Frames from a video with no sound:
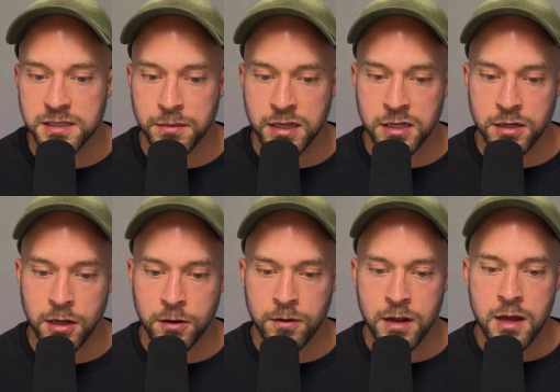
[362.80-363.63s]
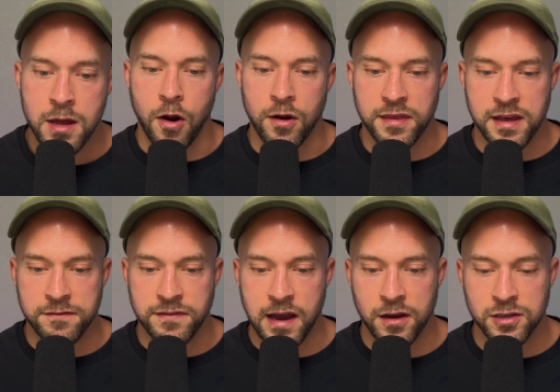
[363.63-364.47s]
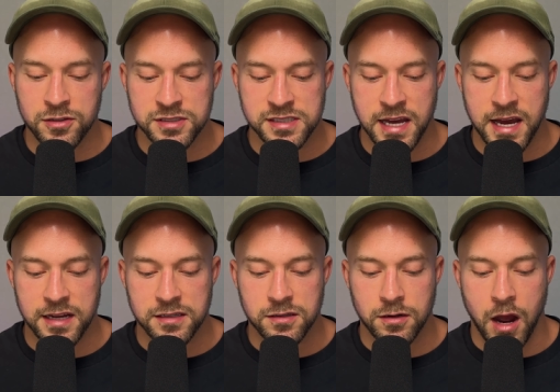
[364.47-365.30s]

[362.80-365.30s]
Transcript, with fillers: to me, you know? Are they values that